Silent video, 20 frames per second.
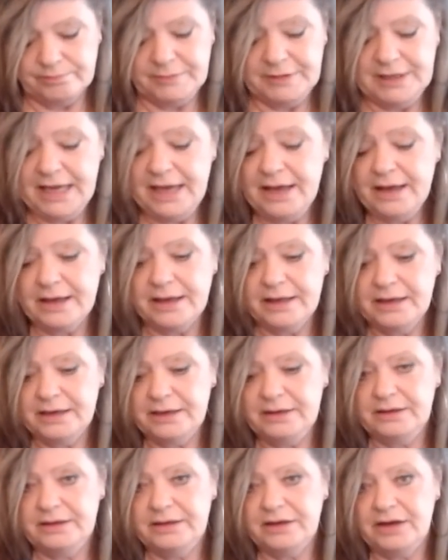yeah,
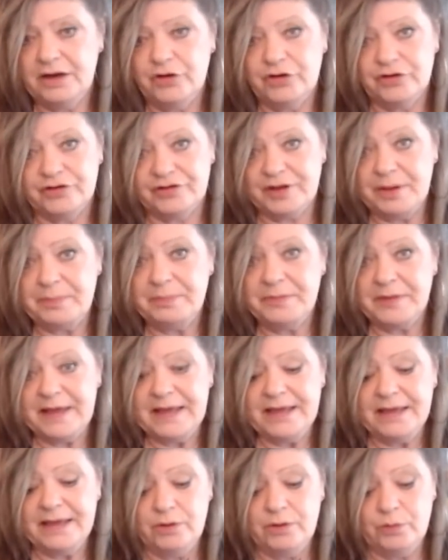and
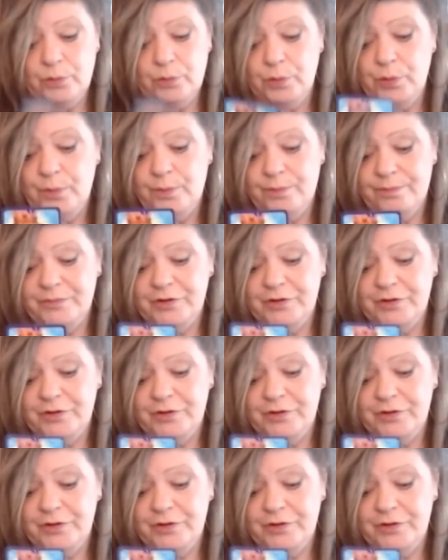something,